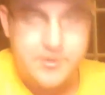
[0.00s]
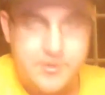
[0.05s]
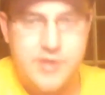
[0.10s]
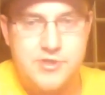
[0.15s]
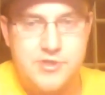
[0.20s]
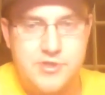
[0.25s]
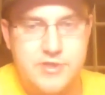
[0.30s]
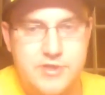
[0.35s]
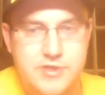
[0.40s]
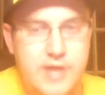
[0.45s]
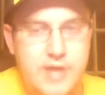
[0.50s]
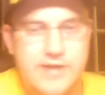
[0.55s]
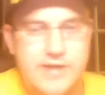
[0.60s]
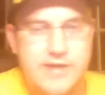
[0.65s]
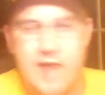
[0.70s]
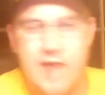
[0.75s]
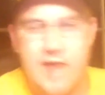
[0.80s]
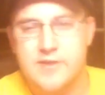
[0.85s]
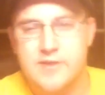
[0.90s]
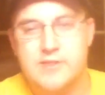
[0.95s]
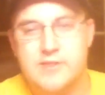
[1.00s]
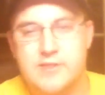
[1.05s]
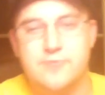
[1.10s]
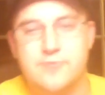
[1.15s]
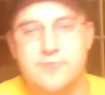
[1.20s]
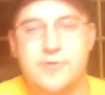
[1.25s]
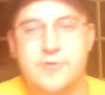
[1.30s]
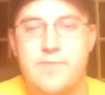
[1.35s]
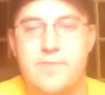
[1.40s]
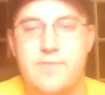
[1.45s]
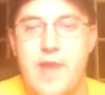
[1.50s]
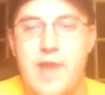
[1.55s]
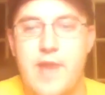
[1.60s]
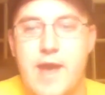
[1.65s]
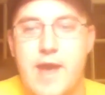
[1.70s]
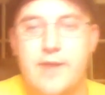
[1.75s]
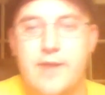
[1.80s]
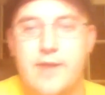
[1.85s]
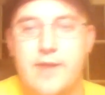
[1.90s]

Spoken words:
is like Dallas is really bad